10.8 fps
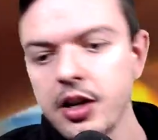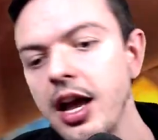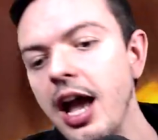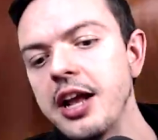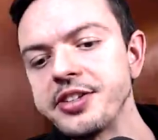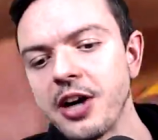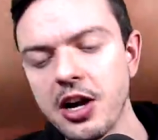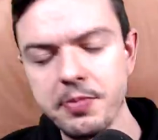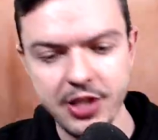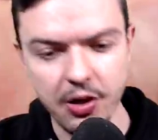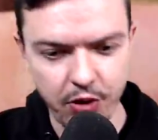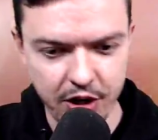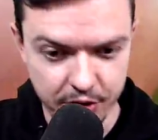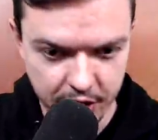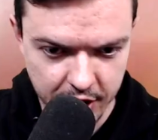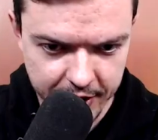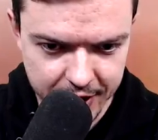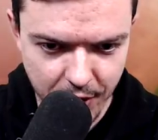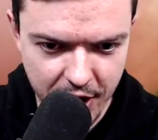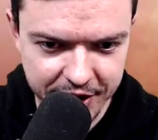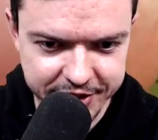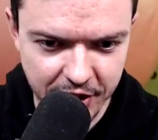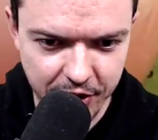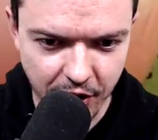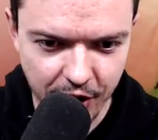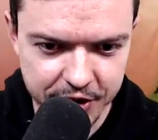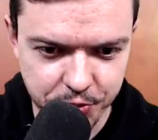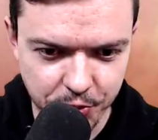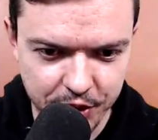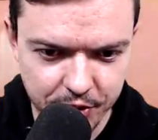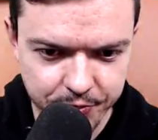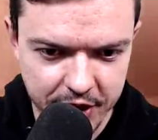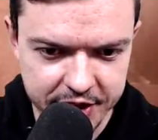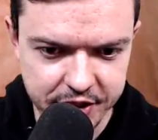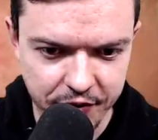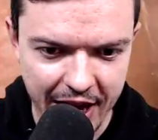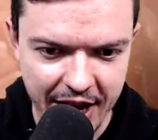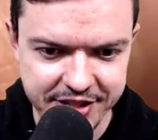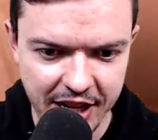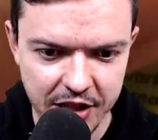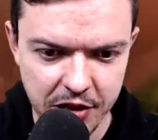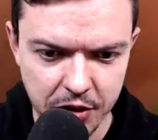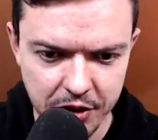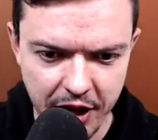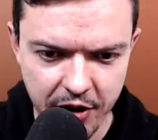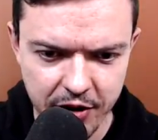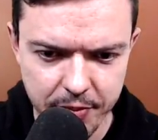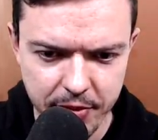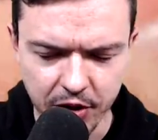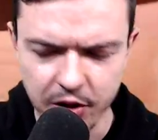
It is 100% real. The way you can tell a card is real is if it has that little layer in the middle.